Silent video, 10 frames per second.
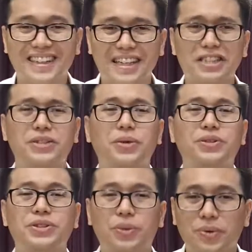It's no
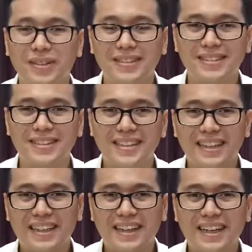joke.
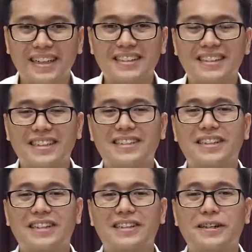It's it's
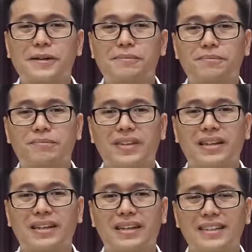not um,
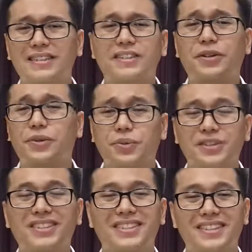it's not a
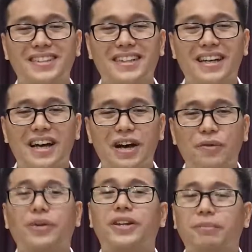ruse.
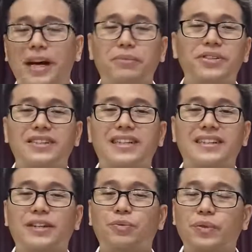When the Bible said
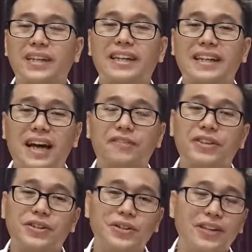that we can have
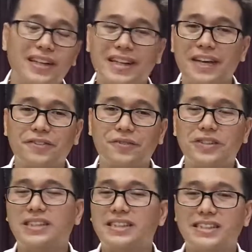eternal life
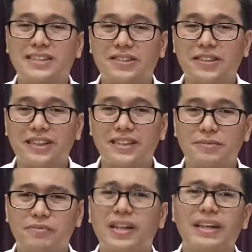with Jesus Christ,
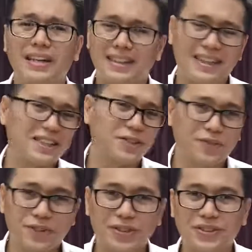that's
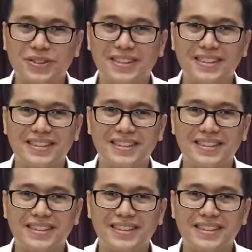for sure.